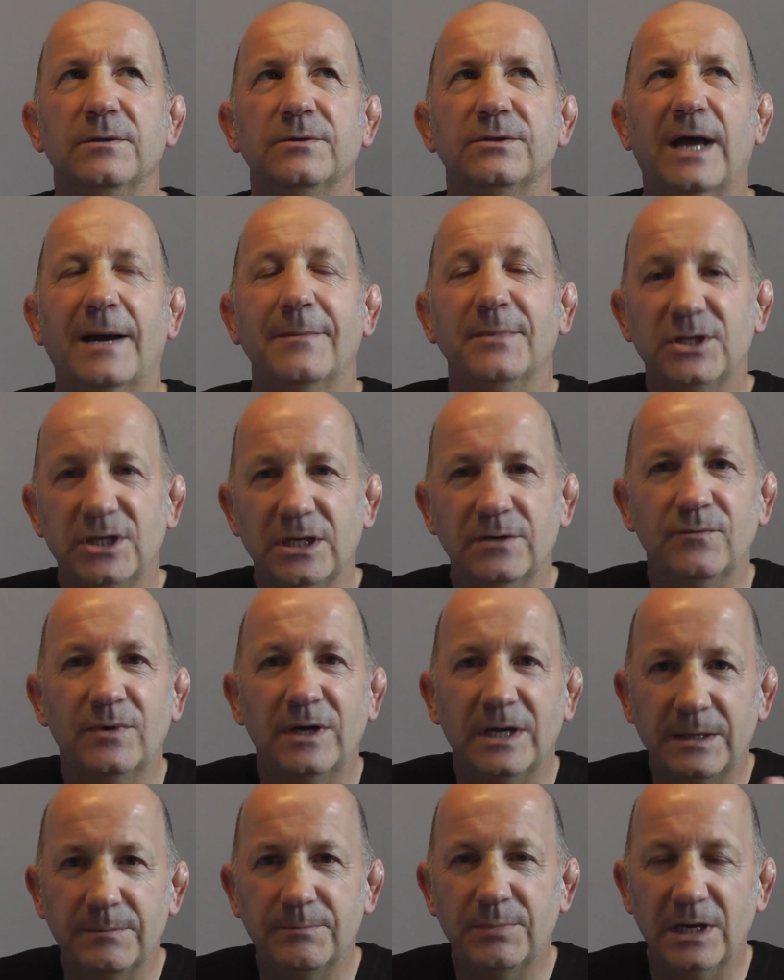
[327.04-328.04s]

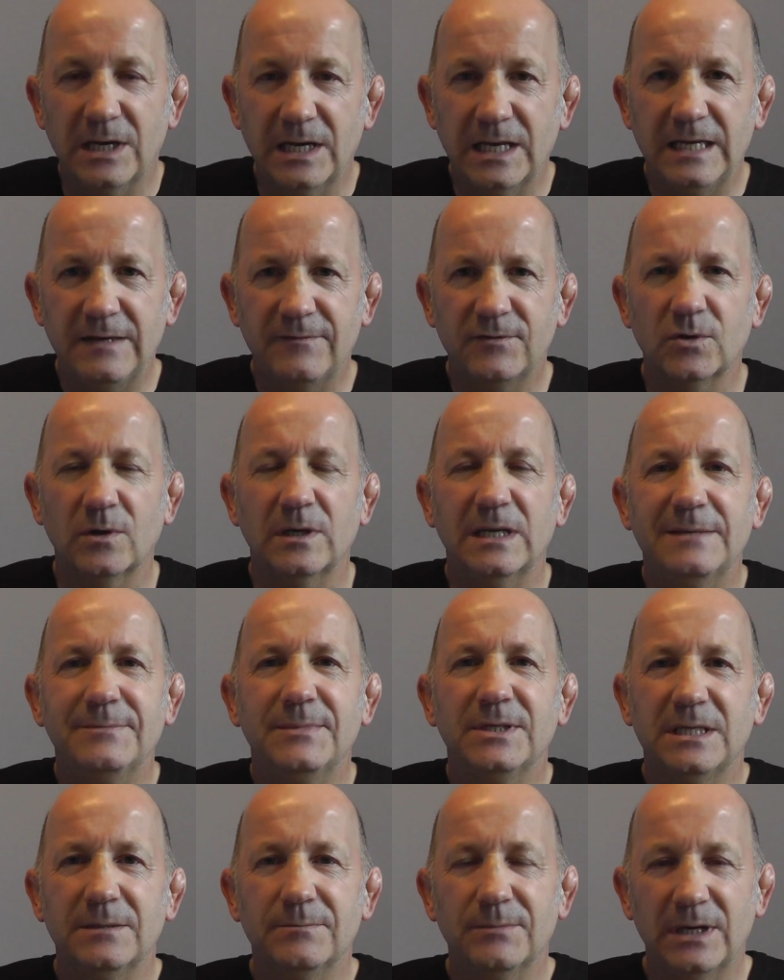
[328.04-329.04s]
damaging beliefs or
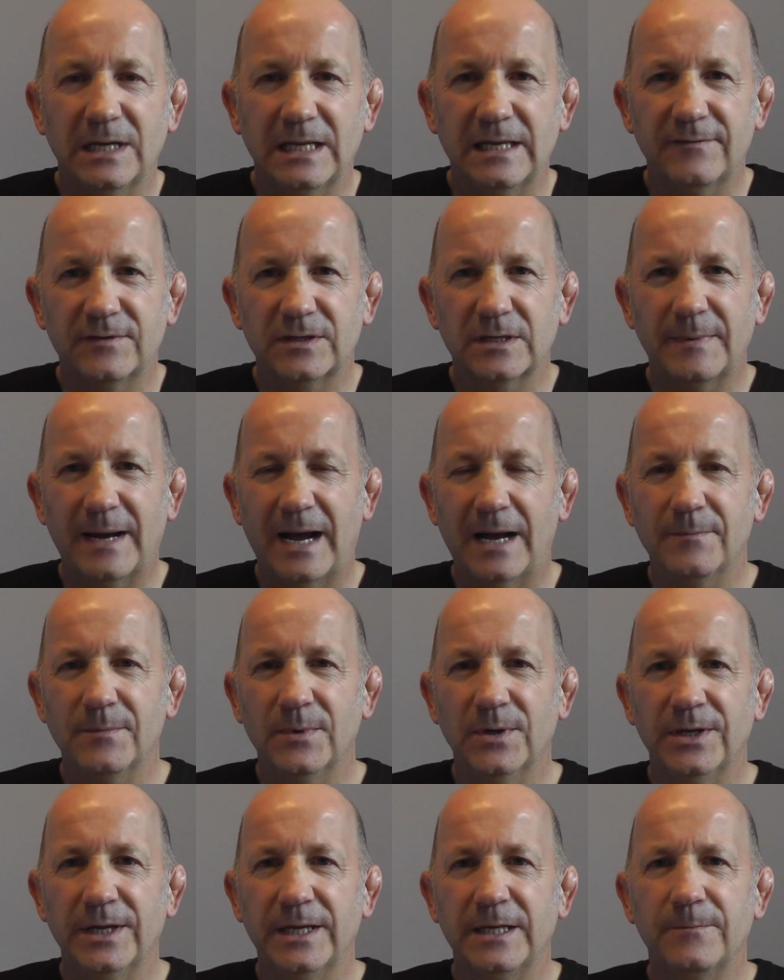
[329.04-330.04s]
limiting beliefs about
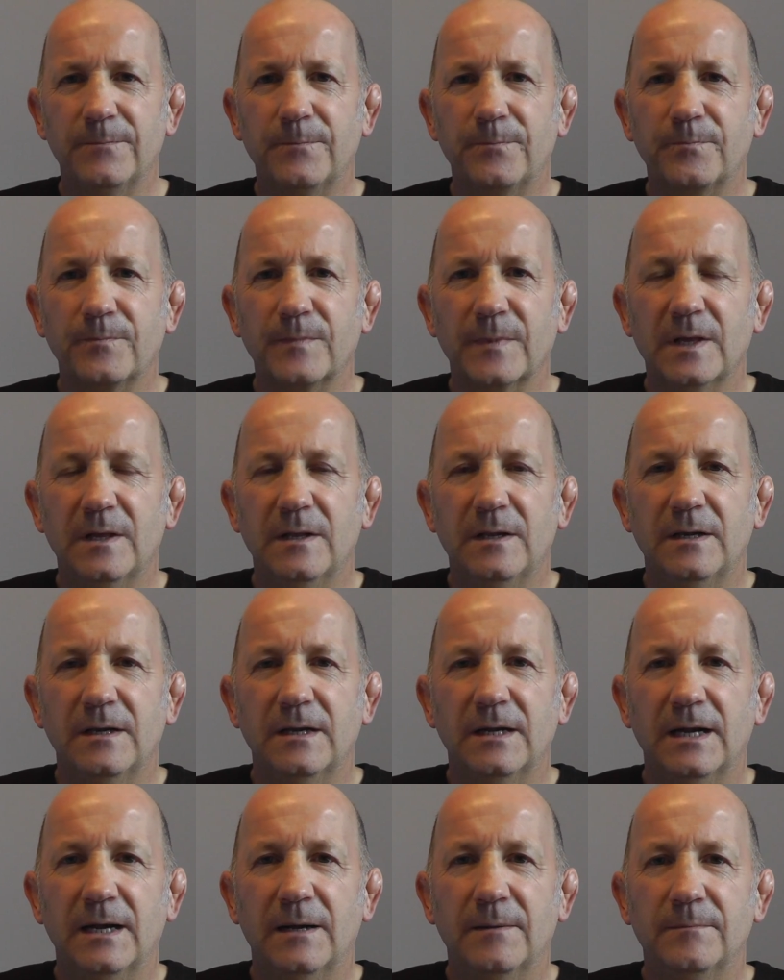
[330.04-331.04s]
money,
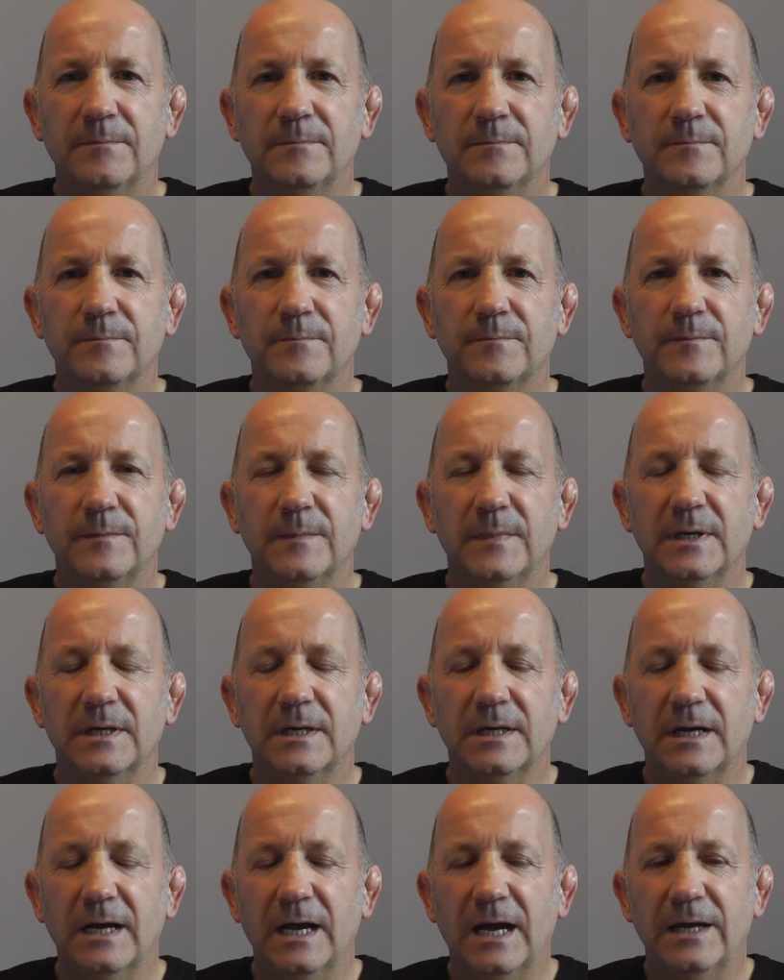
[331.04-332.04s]
and
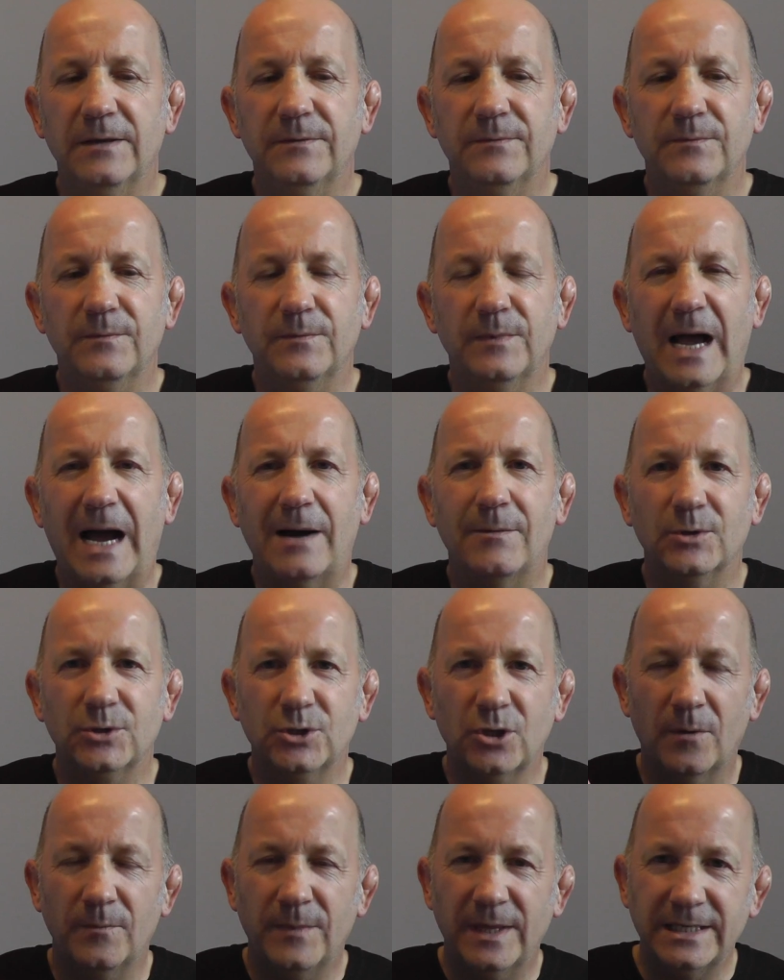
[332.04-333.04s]
our
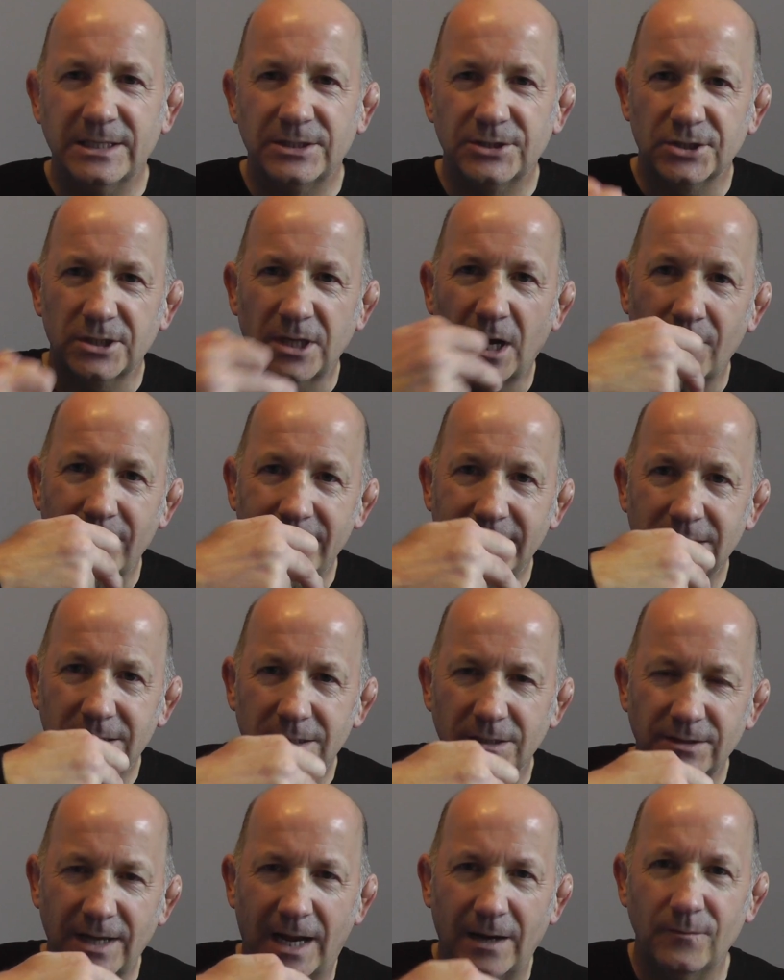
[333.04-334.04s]
job then is to go
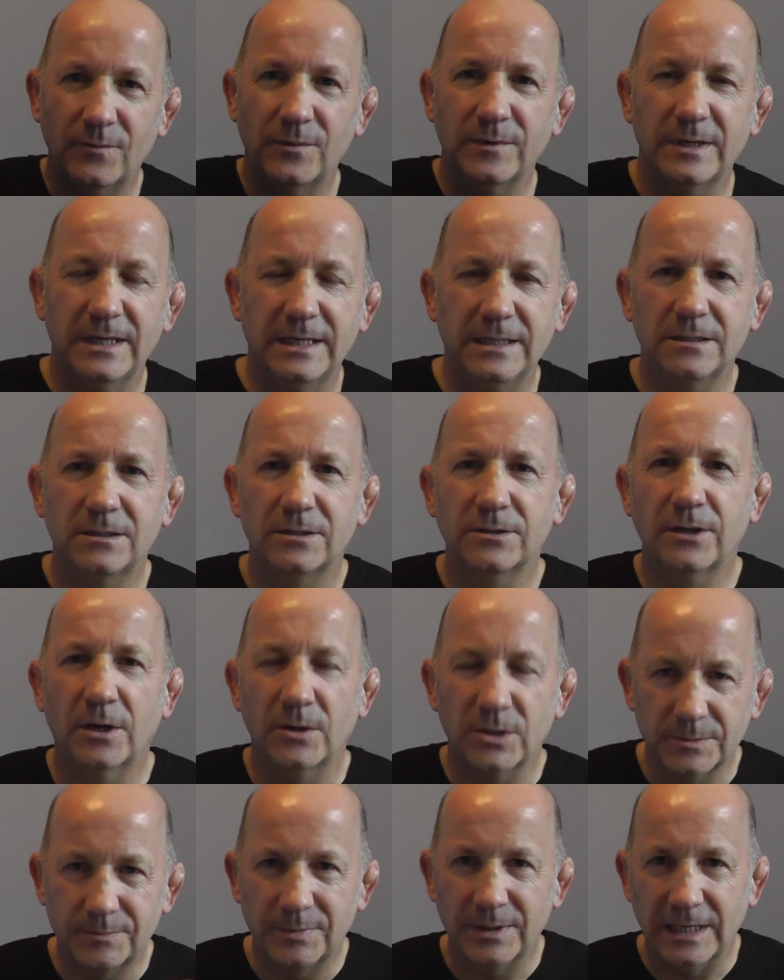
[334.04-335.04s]
into
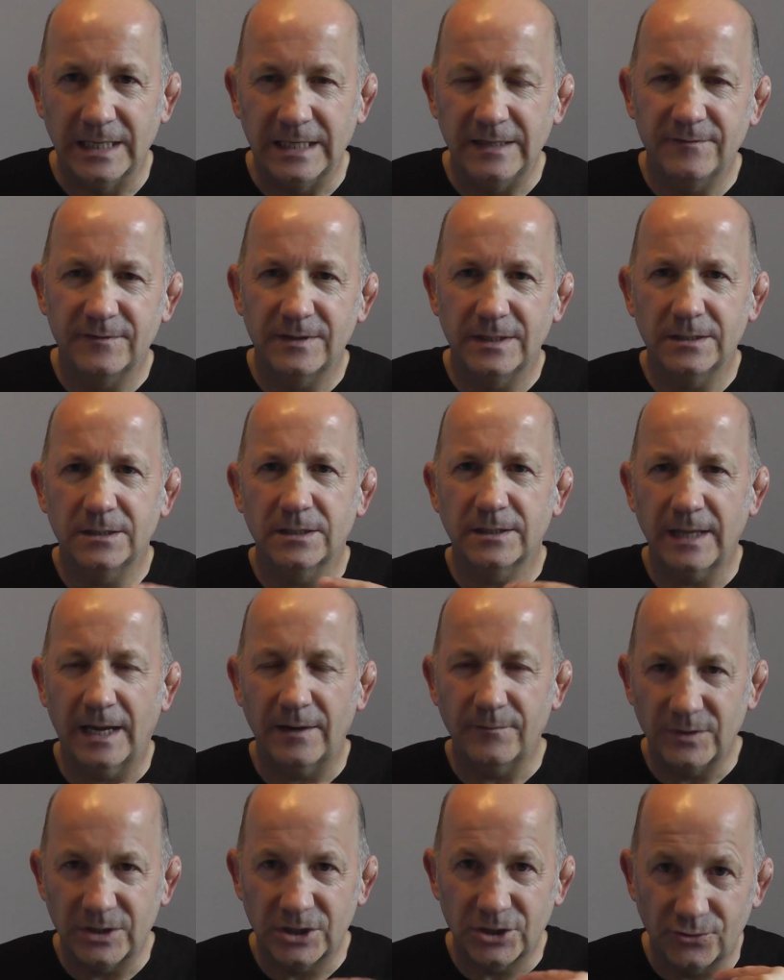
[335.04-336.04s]
those beliefs, into
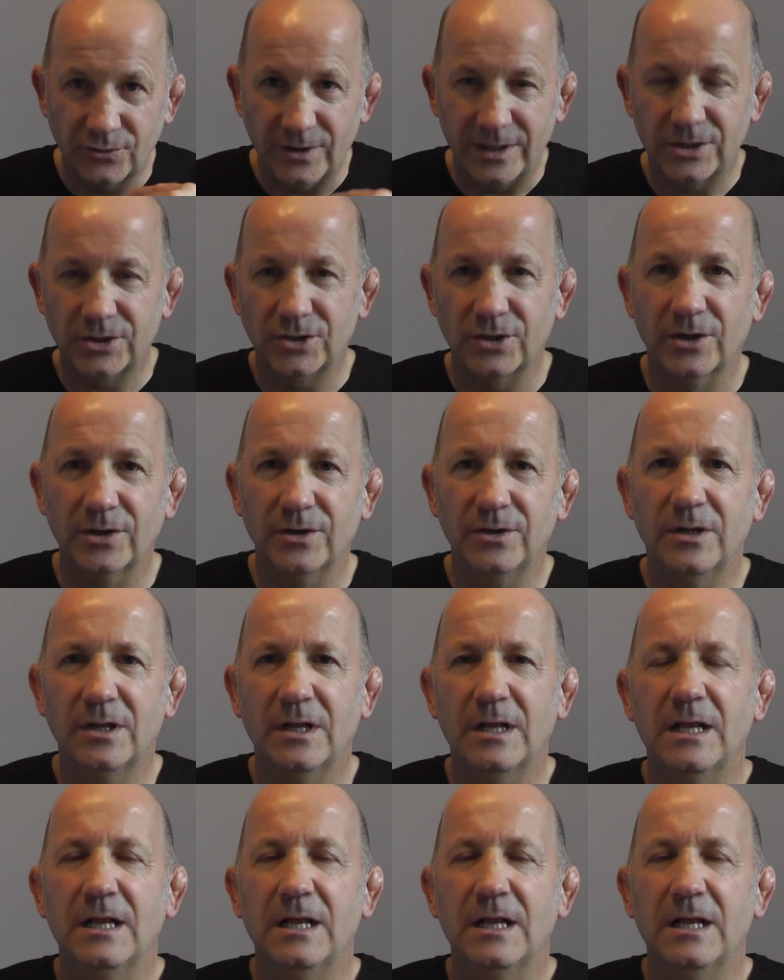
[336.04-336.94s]
that restriction,